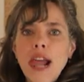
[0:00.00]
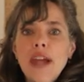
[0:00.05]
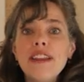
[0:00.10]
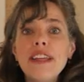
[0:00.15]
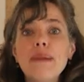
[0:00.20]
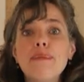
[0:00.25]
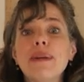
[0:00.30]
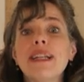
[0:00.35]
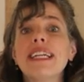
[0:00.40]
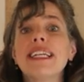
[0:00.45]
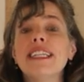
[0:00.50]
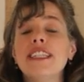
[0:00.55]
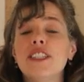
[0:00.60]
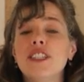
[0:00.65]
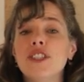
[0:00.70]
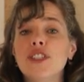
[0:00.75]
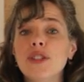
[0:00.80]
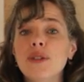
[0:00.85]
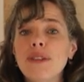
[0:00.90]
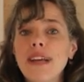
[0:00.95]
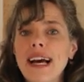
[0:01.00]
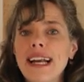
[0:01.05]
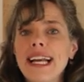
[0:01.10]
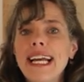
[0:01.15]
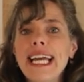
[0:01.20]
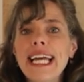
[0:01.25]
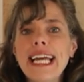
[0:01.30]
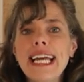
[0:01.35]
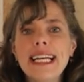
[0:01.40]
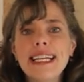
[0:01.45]
the ability to do that
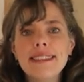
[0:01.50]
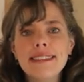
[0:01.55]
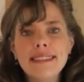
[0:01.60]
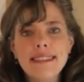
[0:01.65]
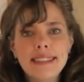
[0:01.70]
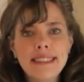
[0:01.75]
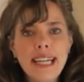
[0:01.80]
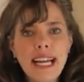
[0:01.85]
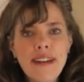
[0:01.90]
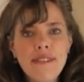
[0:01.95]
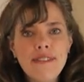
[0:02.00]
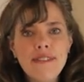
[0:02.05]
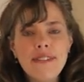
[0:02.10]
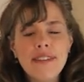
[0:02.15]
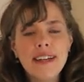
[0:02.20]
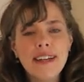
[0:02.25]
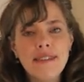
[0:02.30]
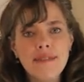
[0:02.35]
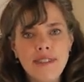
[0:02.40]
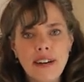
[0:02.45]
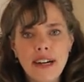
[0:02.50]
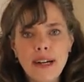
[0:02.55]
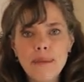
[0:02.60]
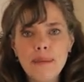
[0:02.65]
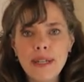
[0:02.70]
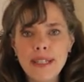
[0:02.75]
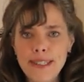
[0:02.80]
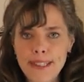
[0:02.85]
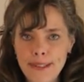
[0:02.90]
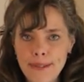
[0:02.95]
in a safe
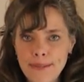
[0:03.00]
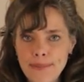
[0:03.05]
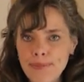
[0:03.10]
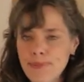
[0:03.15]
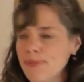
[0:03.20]
environment.